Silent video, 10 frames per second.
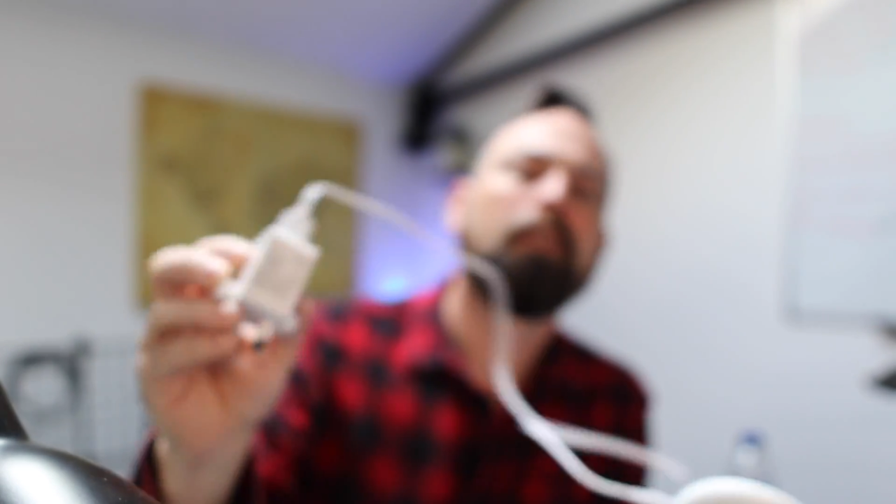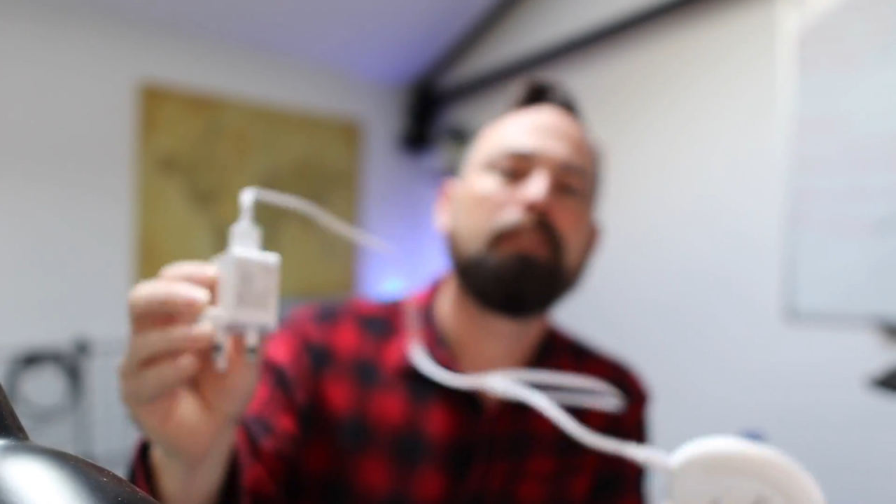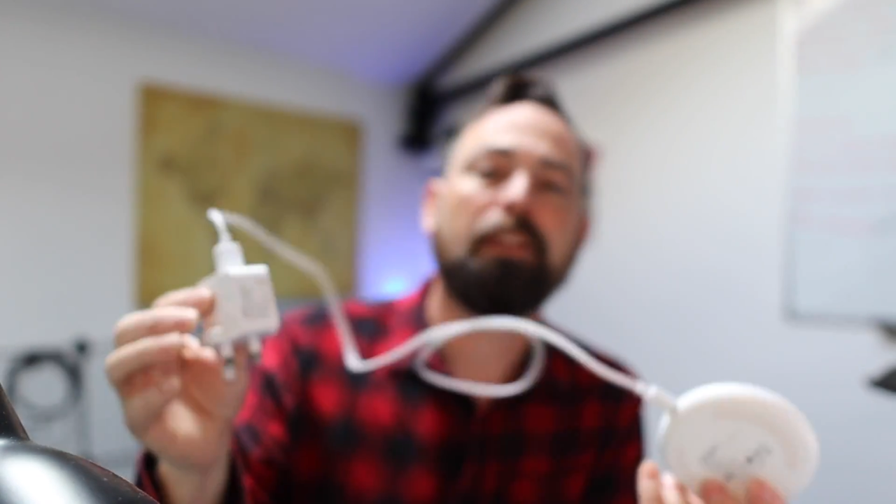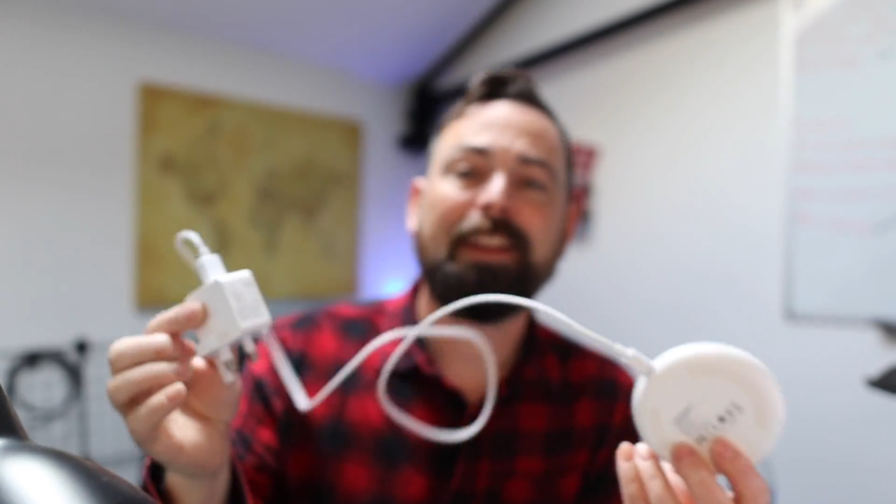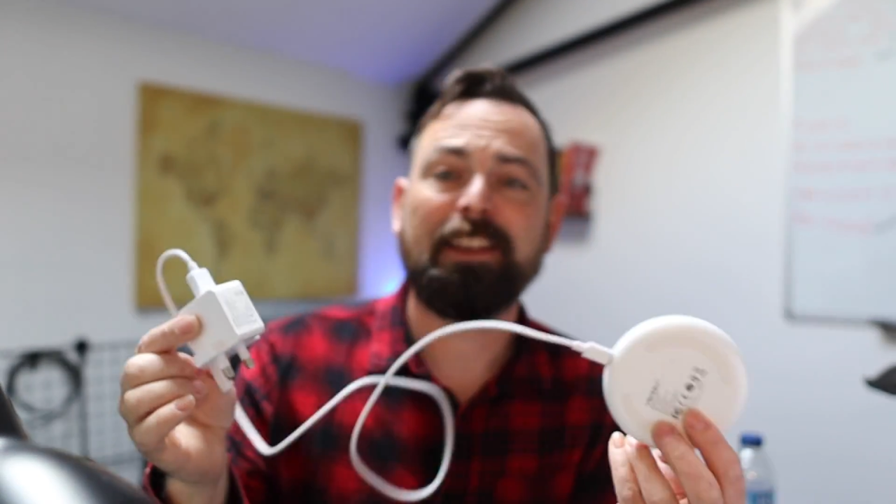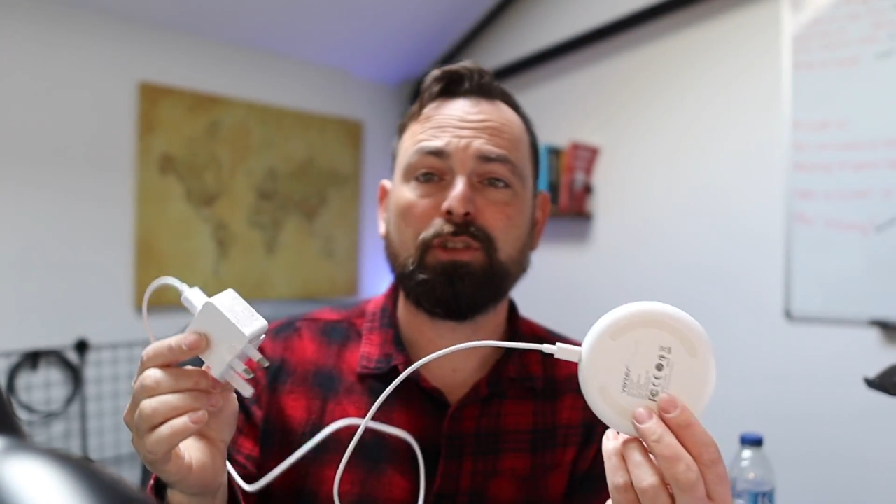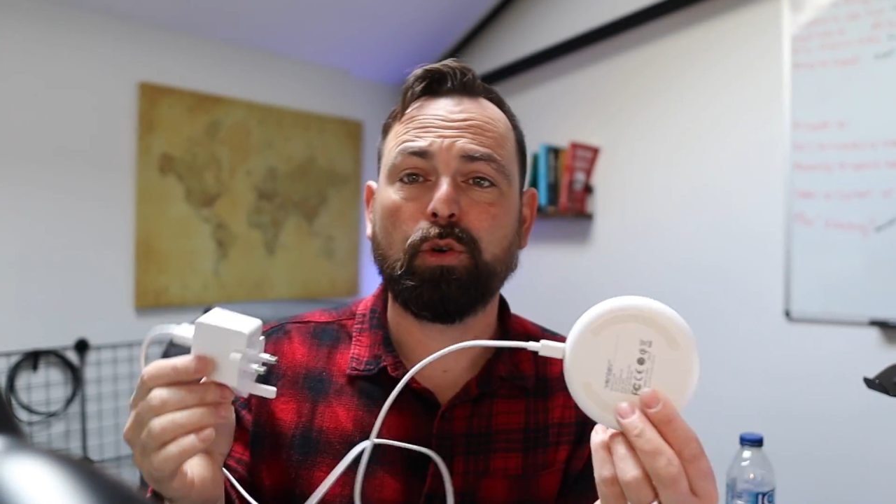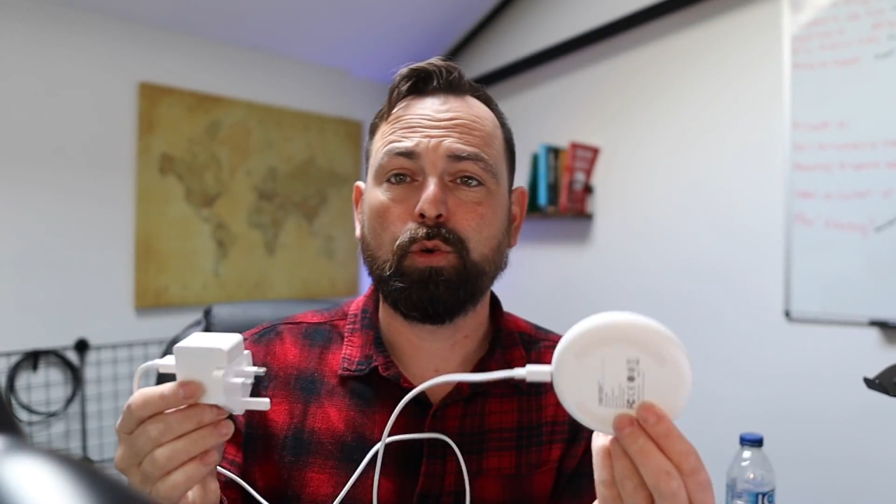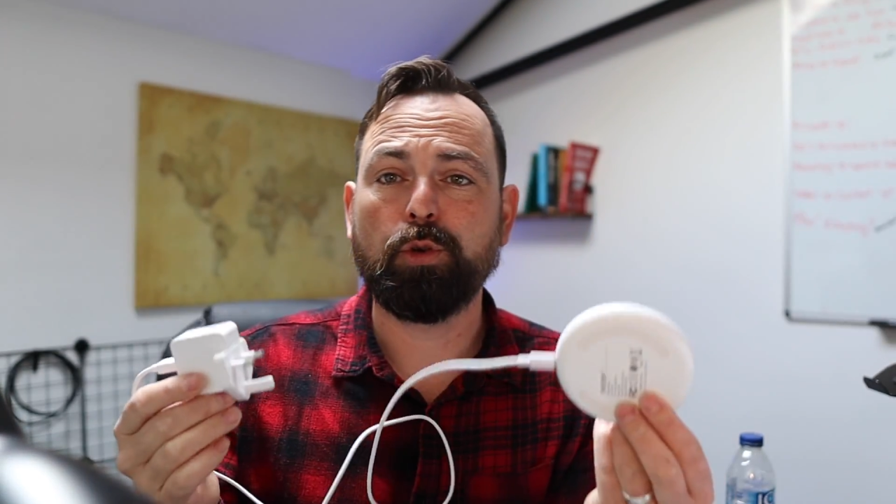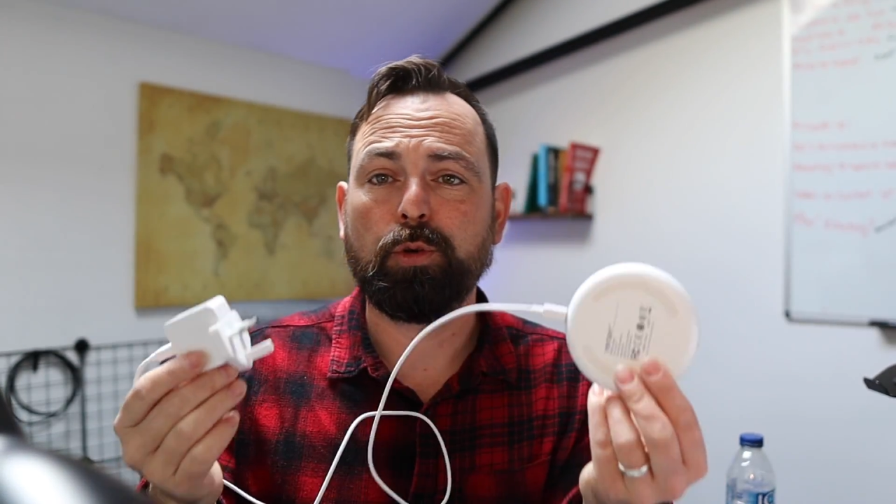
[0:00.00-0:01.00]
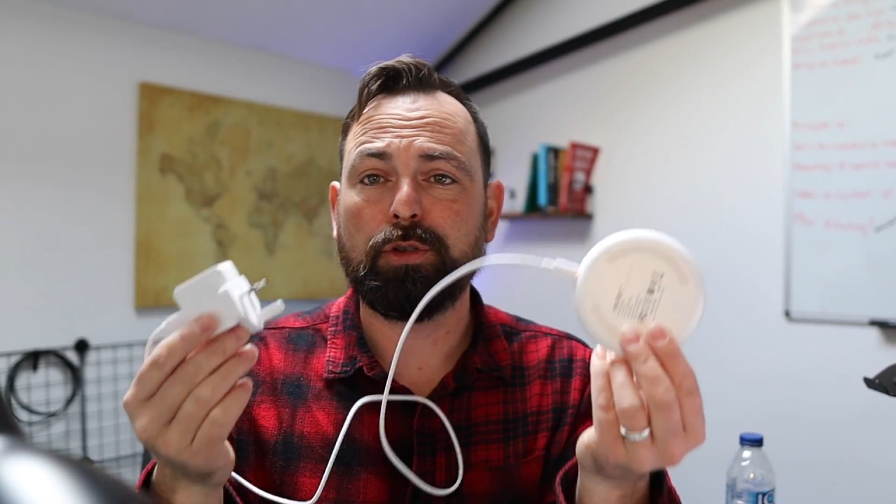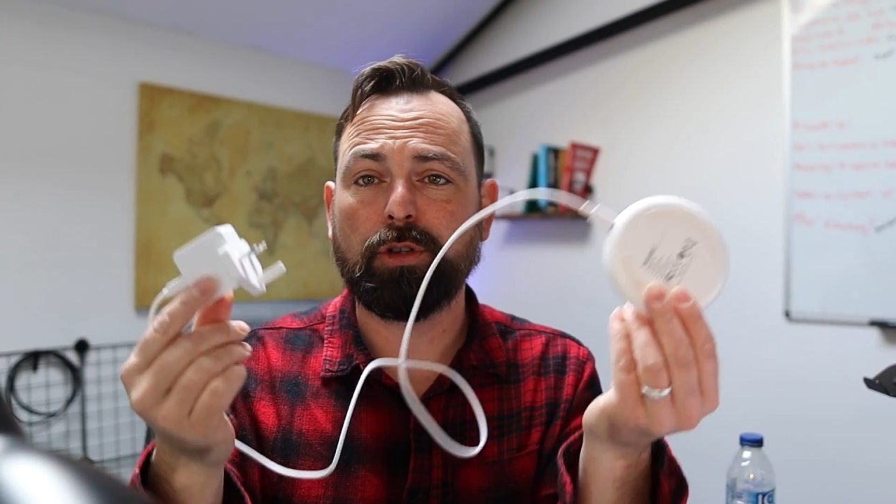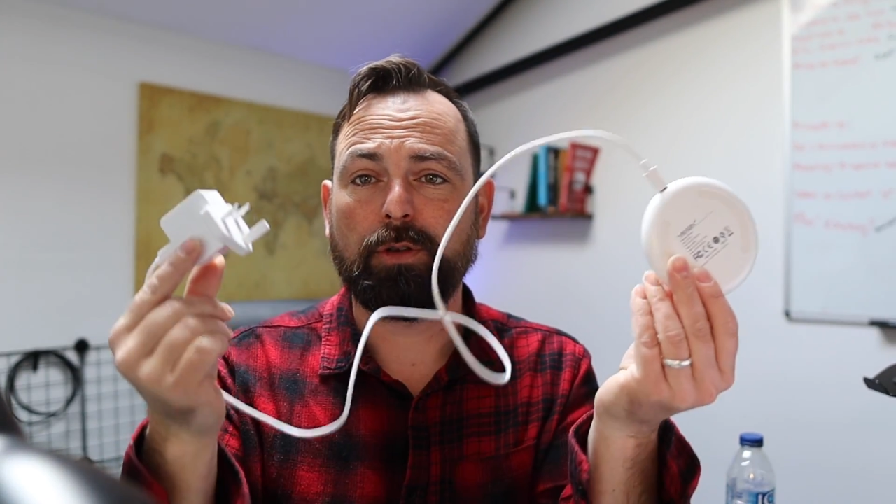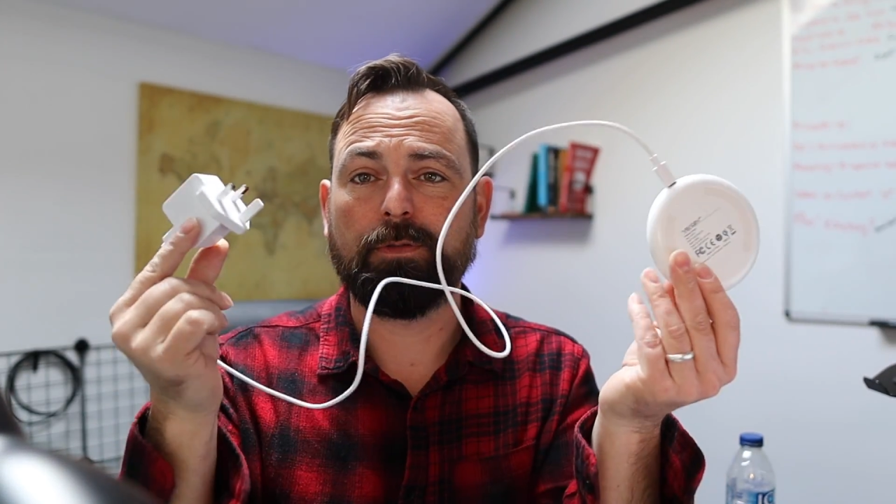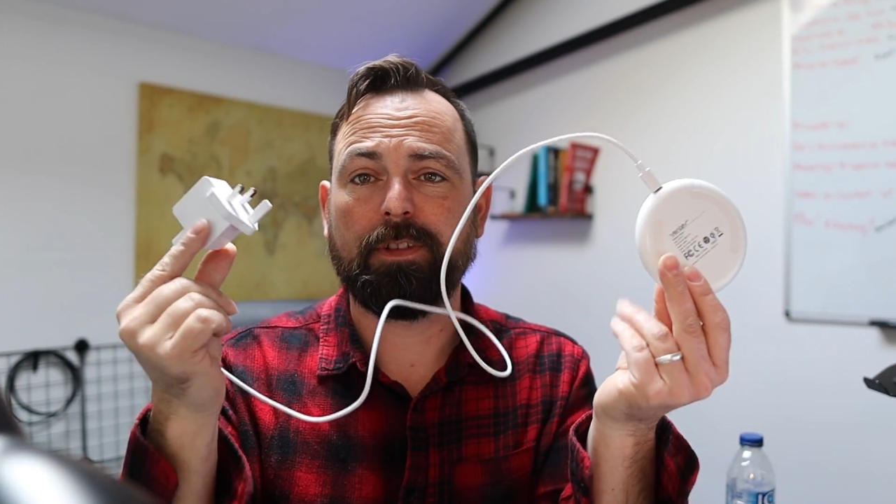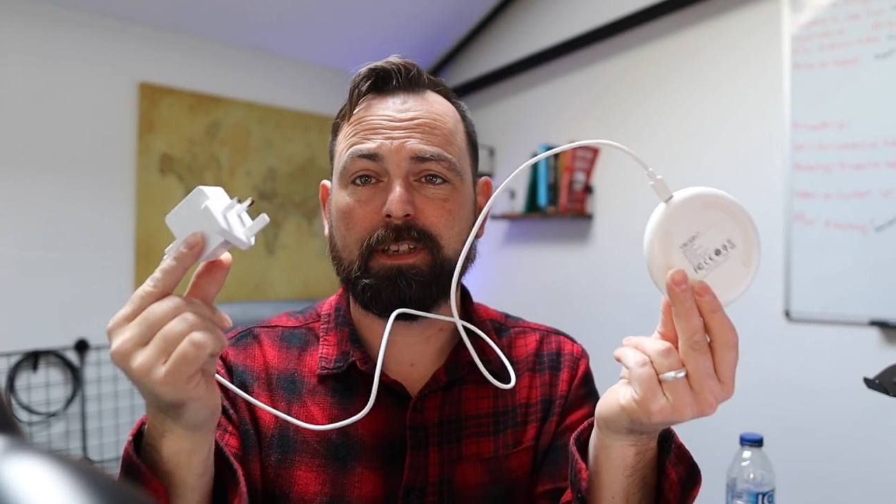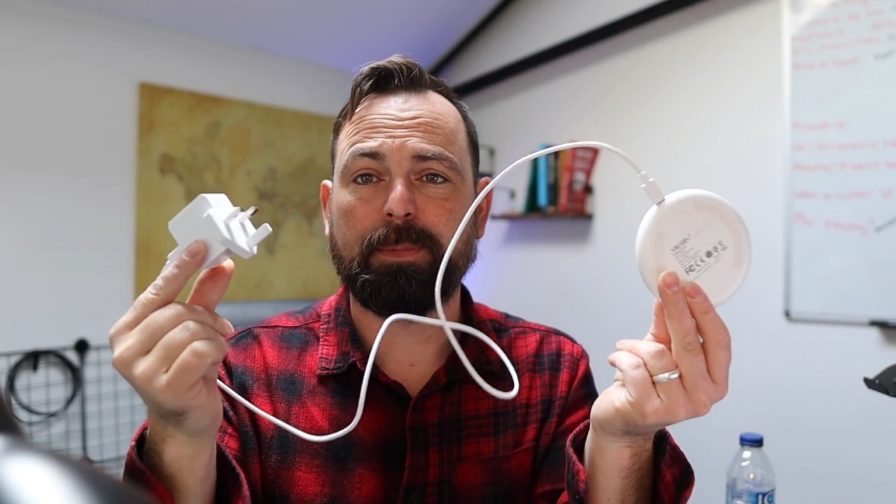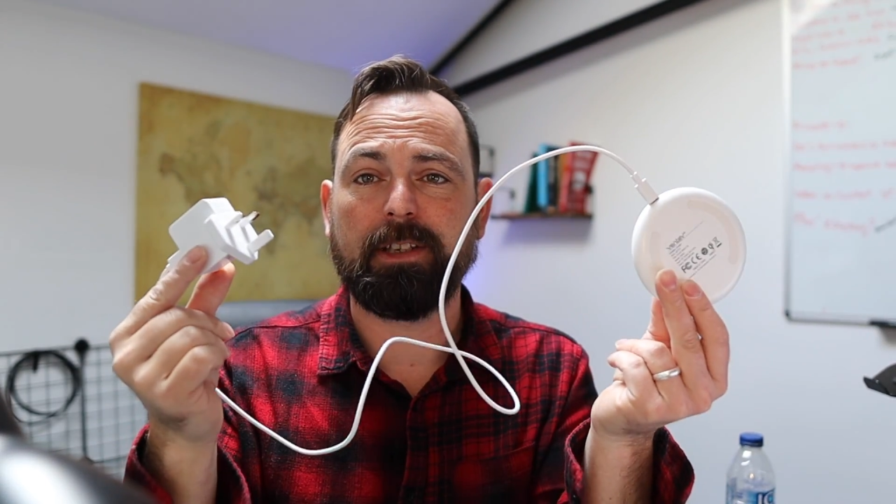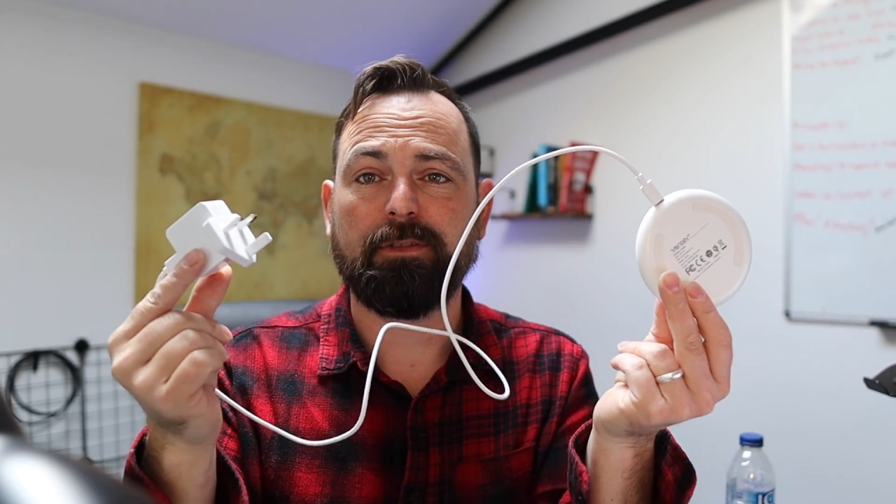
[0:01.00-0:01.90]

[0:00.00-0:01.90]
So that is all you would do for this piece